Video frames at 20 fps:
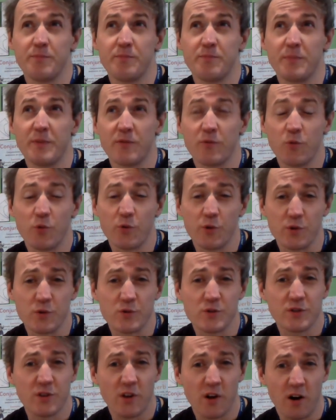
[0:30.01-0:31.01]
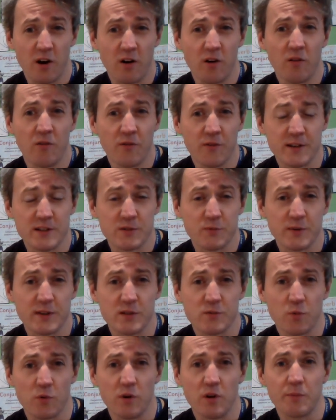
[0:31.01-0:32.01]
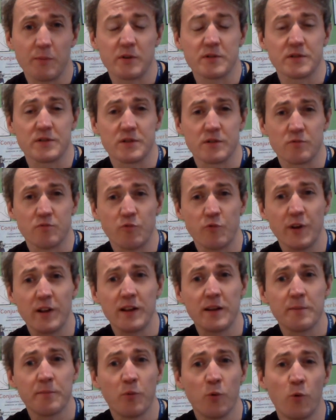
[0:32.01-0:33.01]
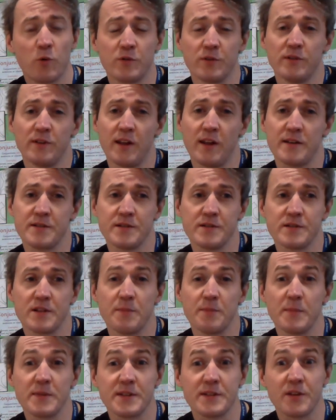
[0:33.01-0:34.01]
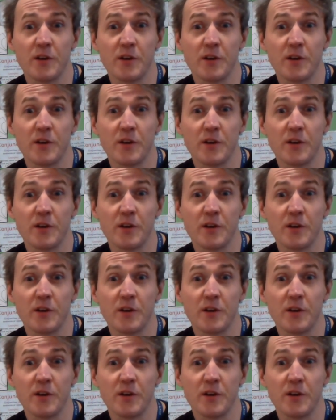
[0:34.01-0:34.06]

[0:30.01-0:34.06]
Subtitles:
before you start on this week's work, because there's really important lessons that Mrs.